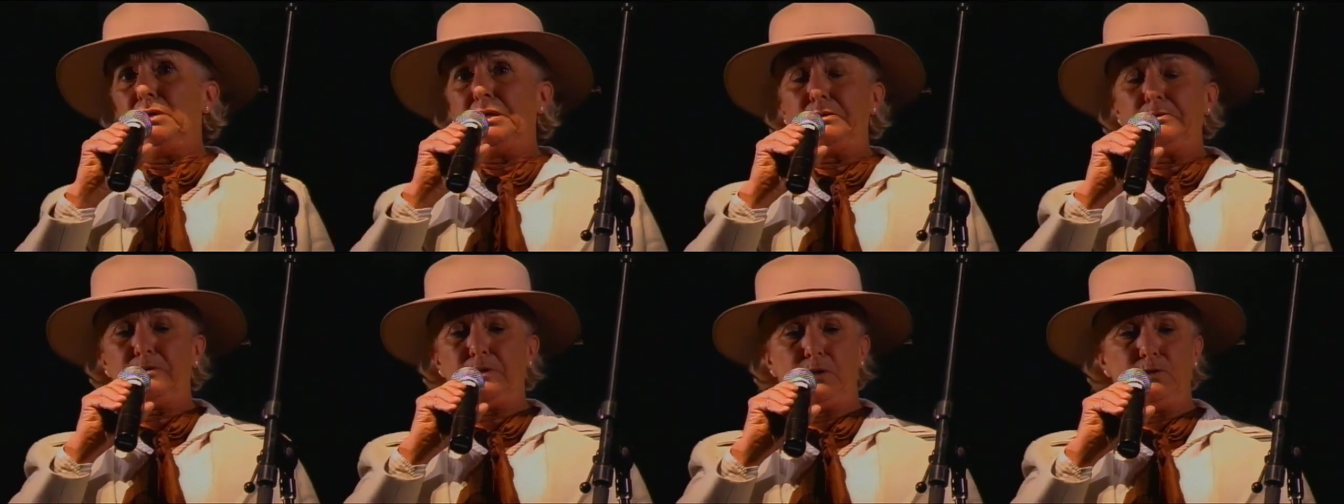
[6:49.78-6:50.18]

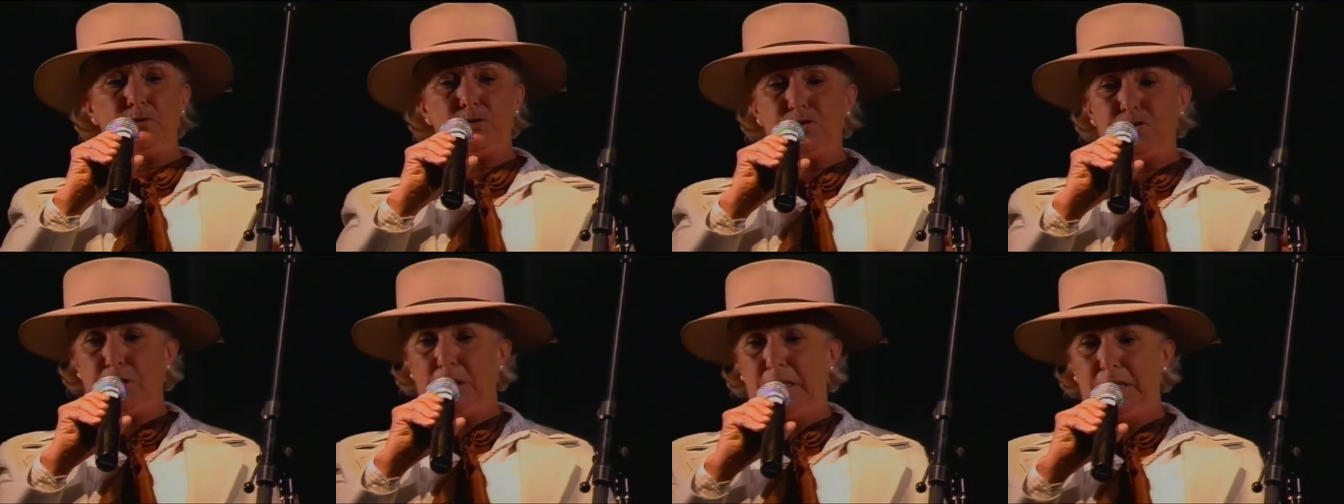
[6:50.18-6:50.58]
runs
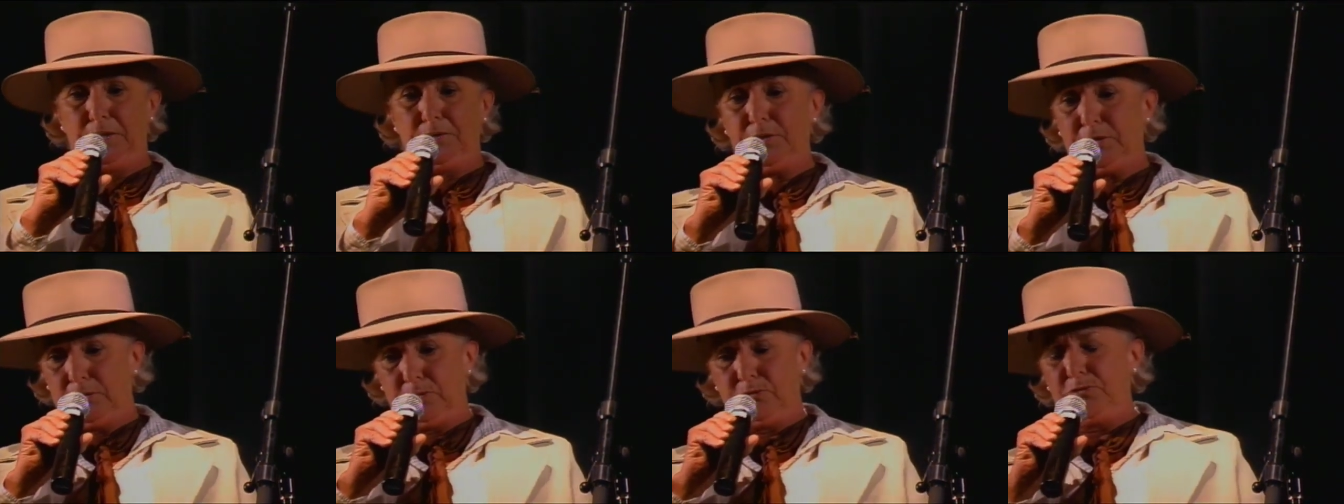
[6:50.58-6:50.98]
those
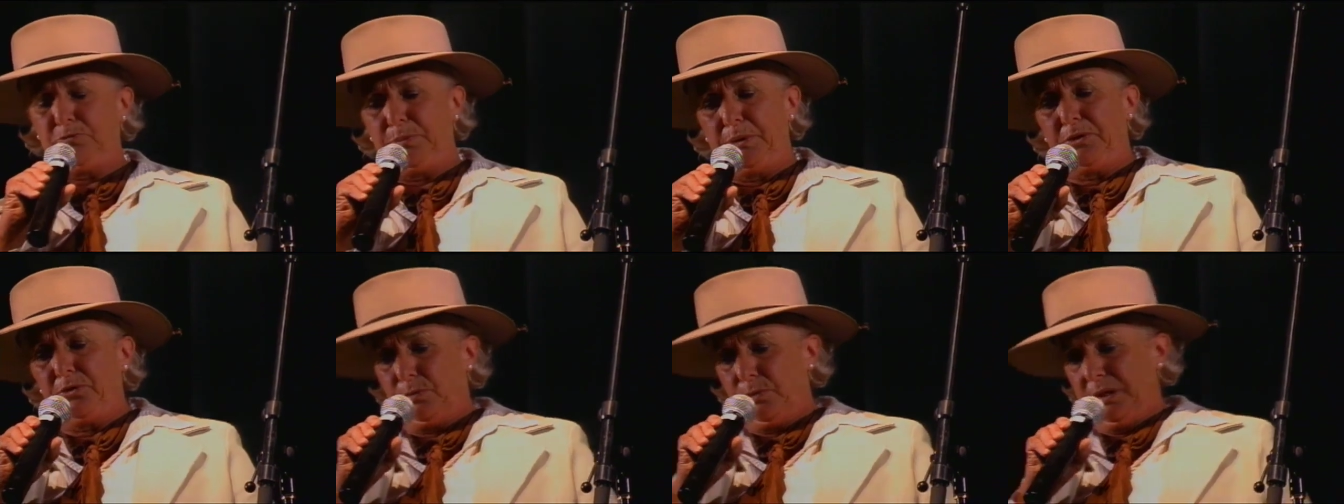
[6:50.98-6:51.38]
giant hills
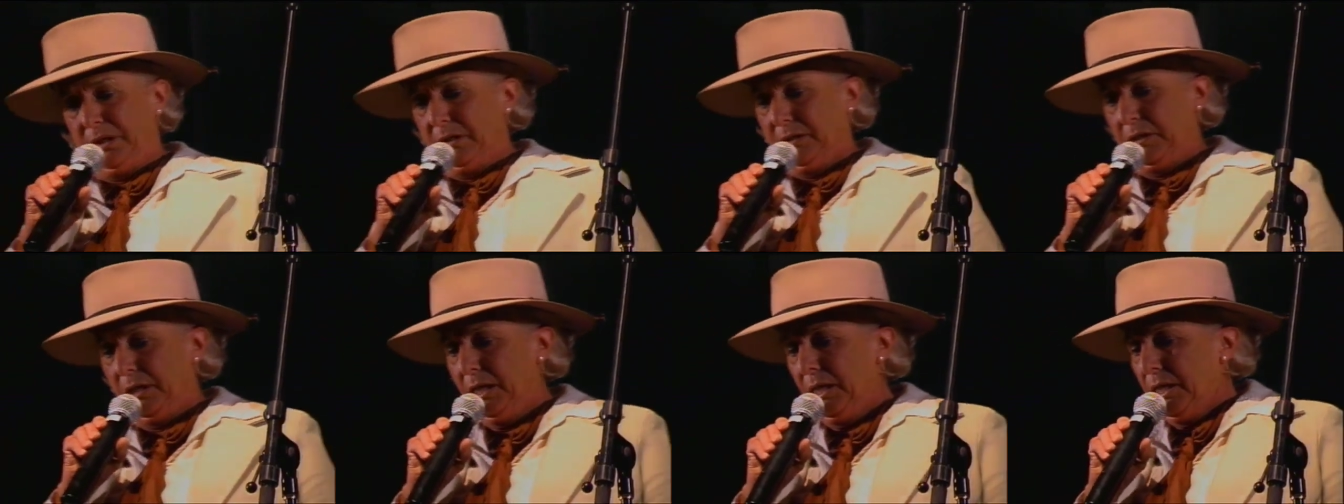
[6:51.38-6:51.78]

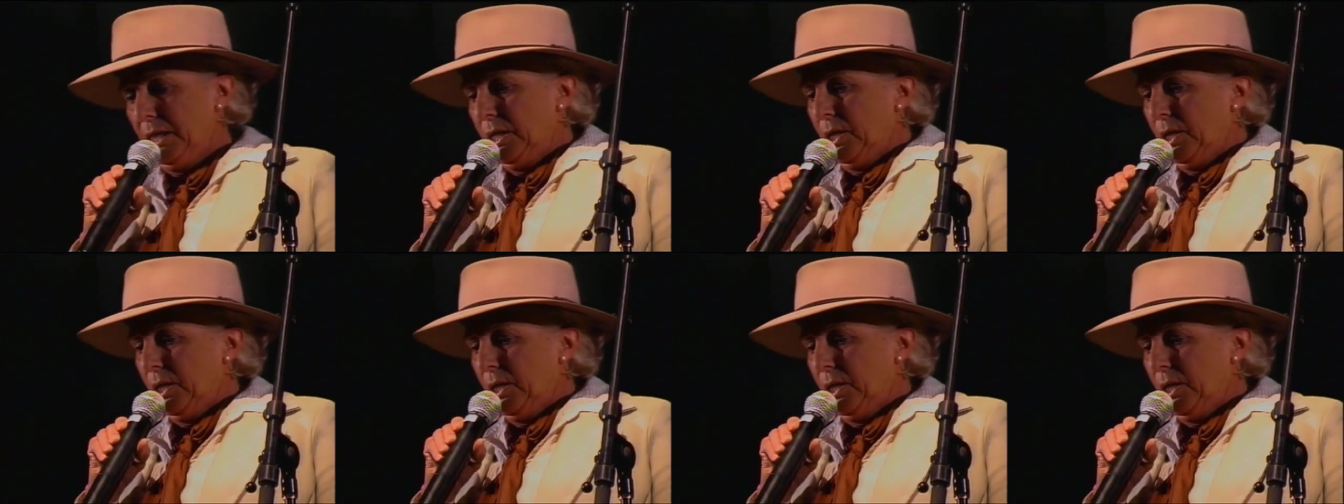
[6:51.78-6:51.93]
between,